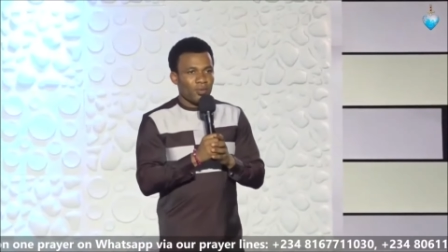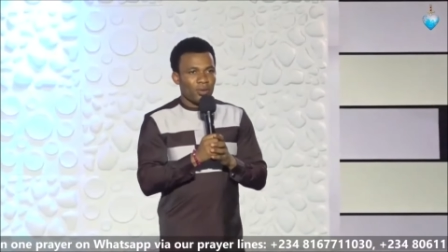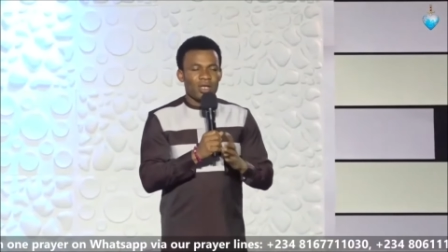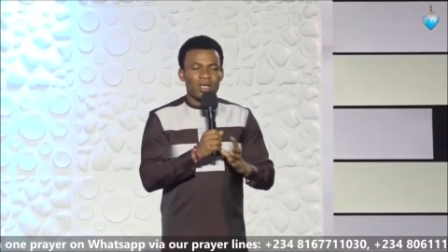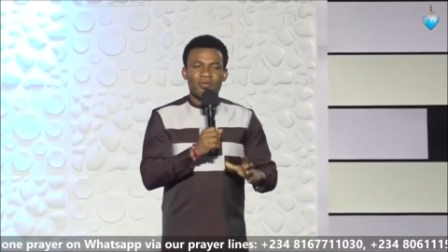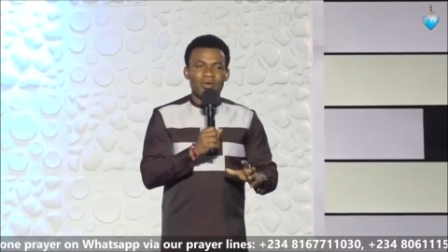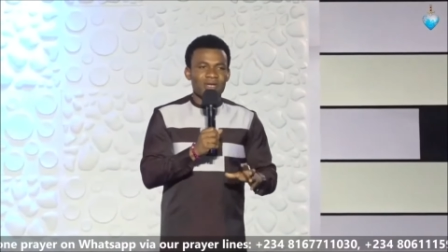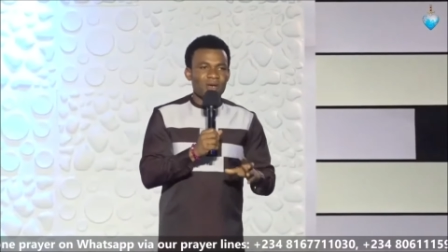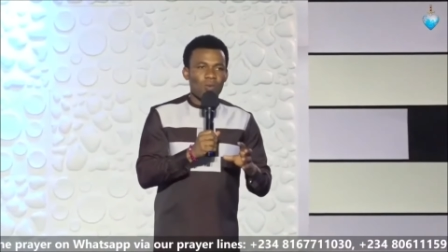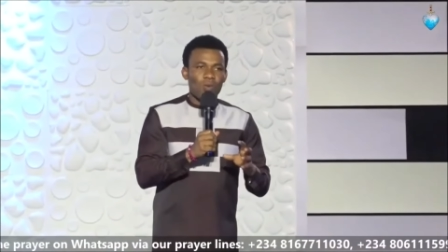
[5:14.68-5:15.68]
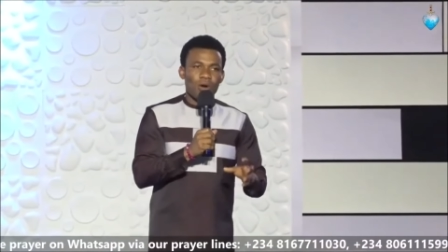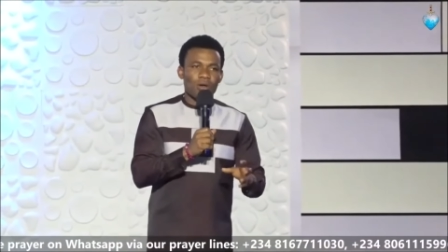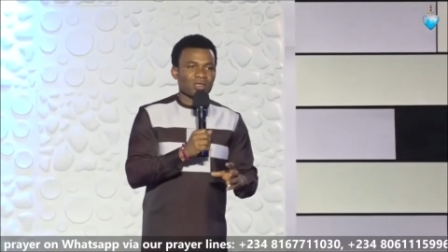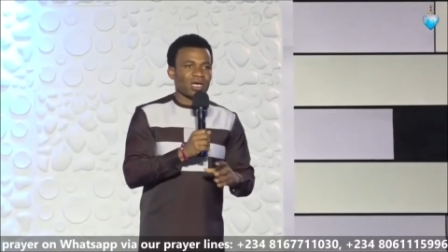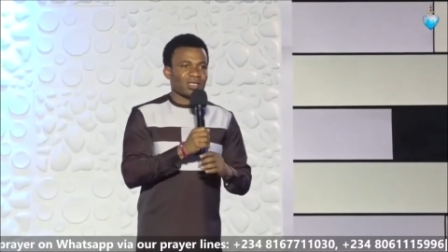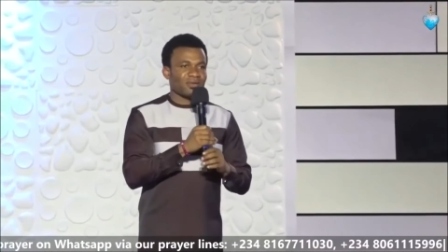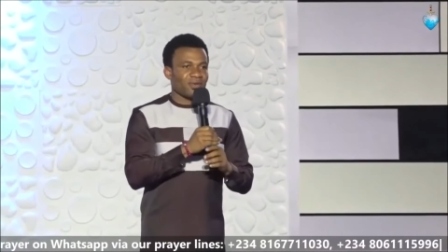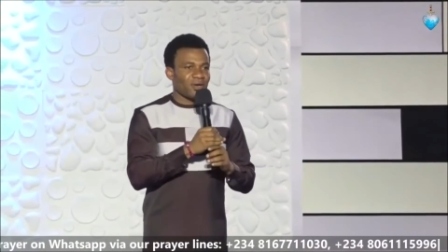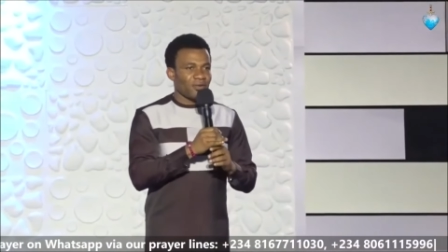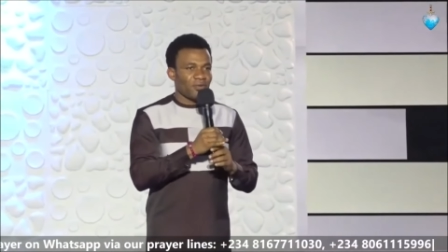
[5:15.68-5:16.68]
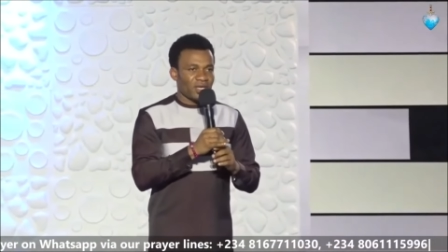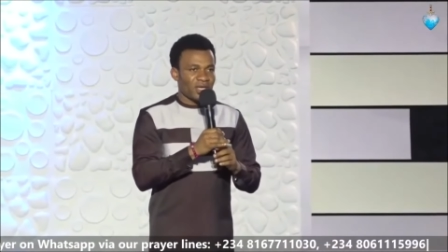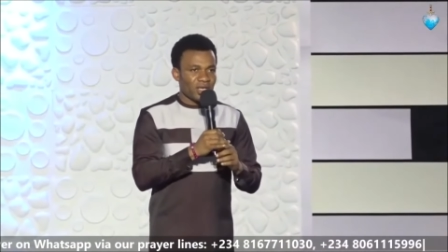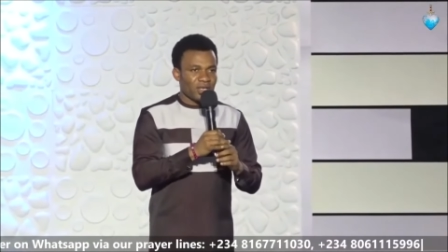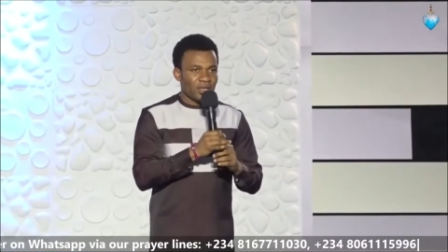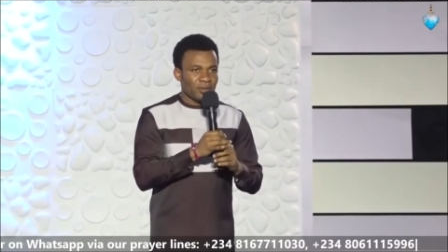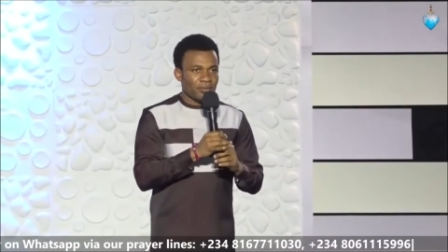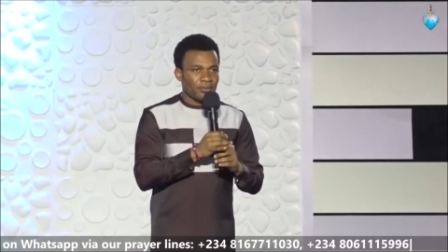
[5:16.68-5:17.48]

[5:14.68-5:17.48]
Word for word: we live in a world that is very wicked.